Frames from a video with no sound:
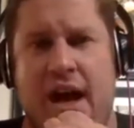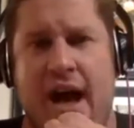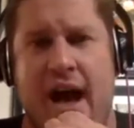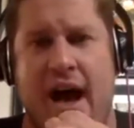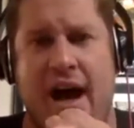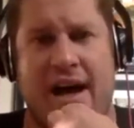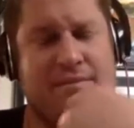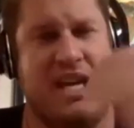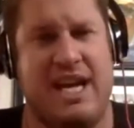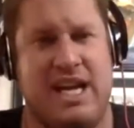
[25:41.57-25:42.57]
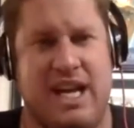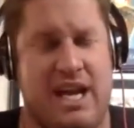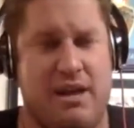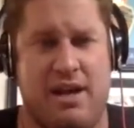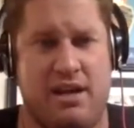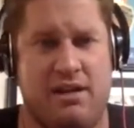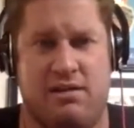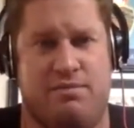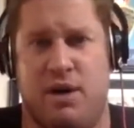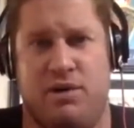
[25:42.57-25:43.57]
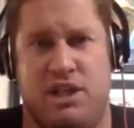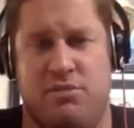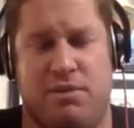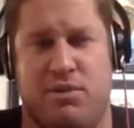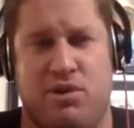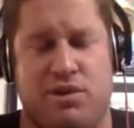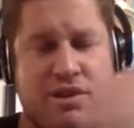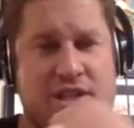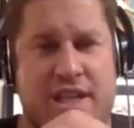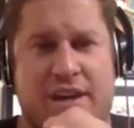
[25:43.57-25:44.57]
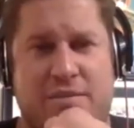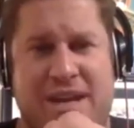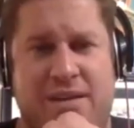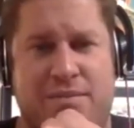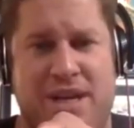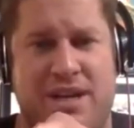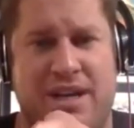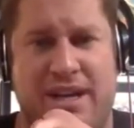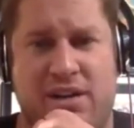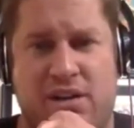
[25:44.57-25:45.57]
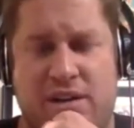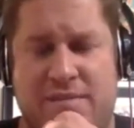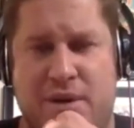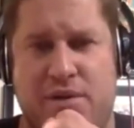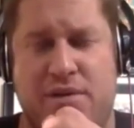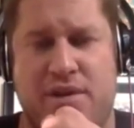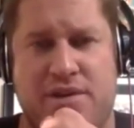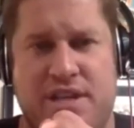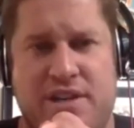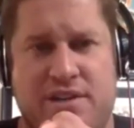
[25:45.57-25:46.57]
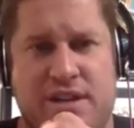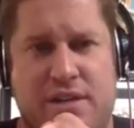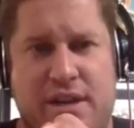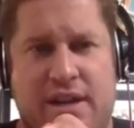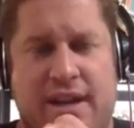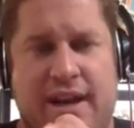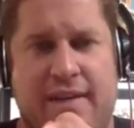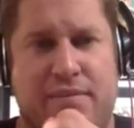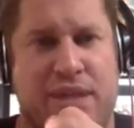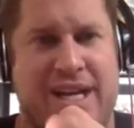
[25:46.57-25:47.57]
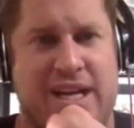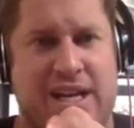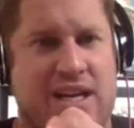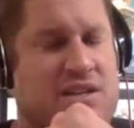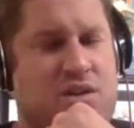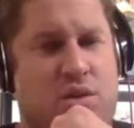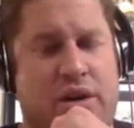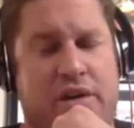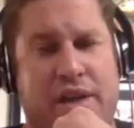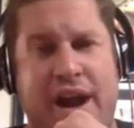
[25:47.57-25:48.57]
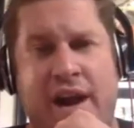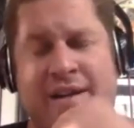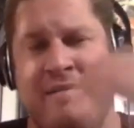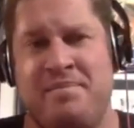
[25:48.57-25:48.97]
uh, him kicking I, in both Super Bowls, you know, being being a kicker in both of those years, I think uh, played into his corner there.